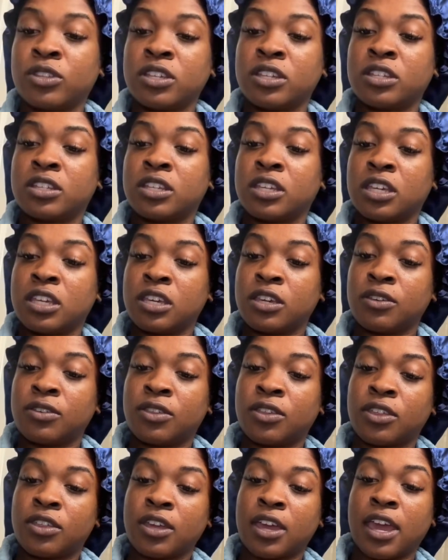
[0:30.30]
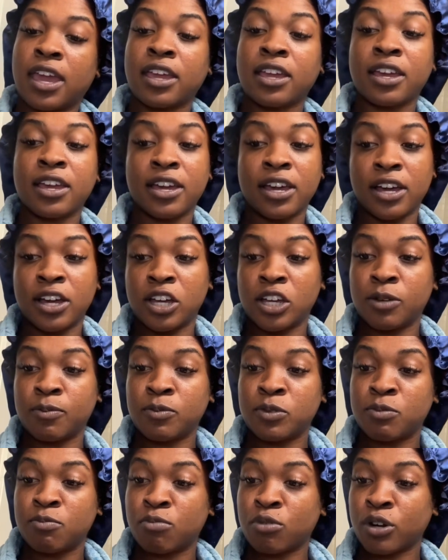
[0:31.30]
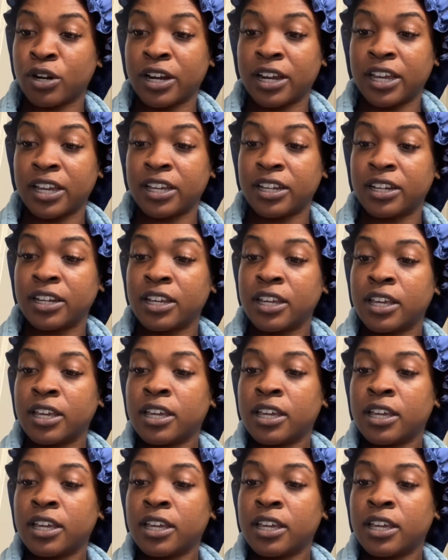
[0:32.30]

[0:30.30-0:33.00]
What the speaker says: The Teeth and Gums brand,